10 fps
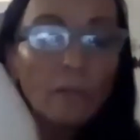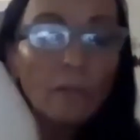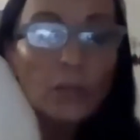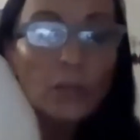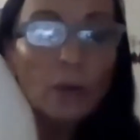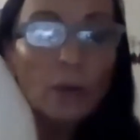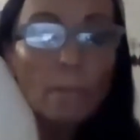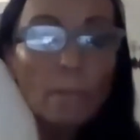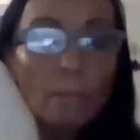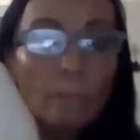of the
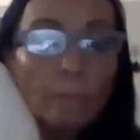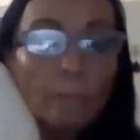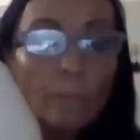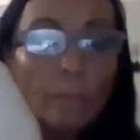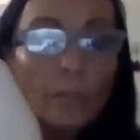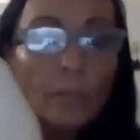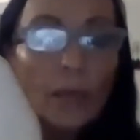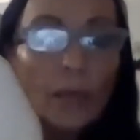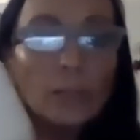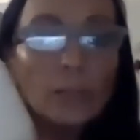drum
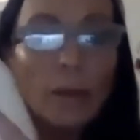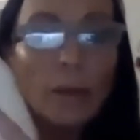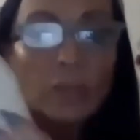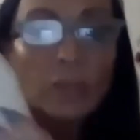is made with